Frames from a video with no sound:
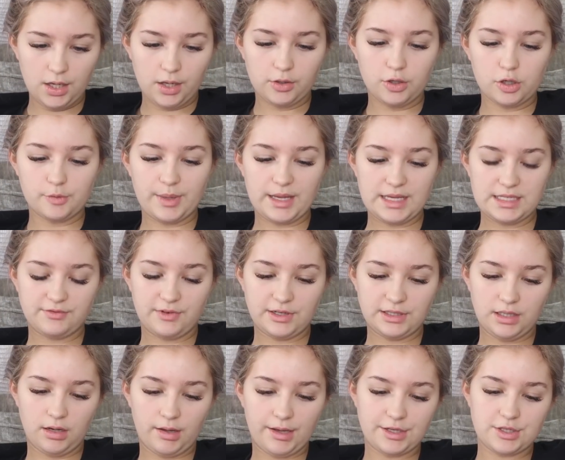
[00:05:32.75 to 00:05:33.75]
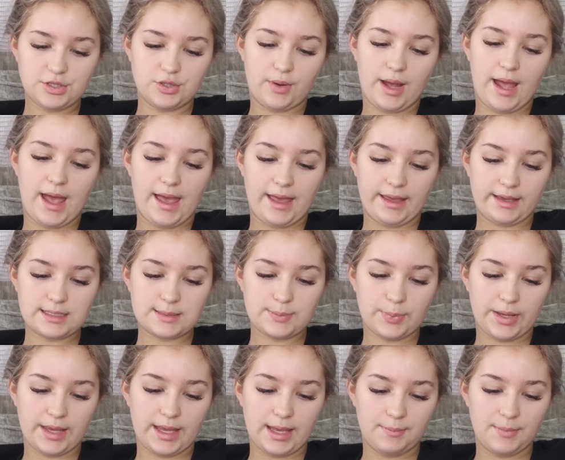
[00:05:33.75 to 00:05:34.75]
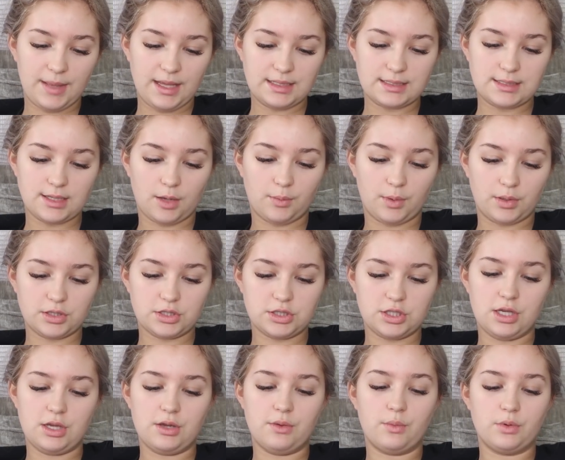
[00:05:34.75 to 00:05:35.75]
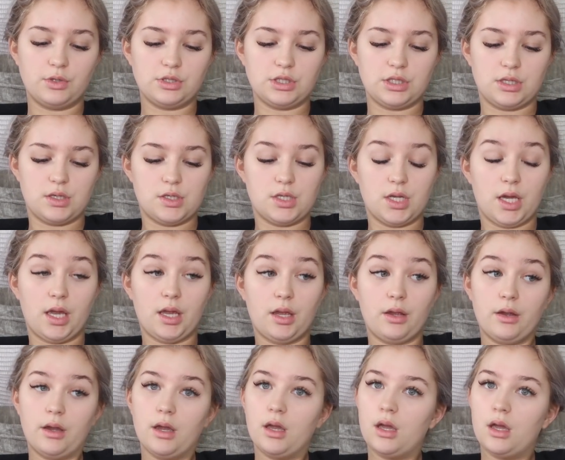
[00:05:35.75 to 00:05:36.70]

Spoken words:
Your best friend likes your ex, but he means so much to you. What do you do?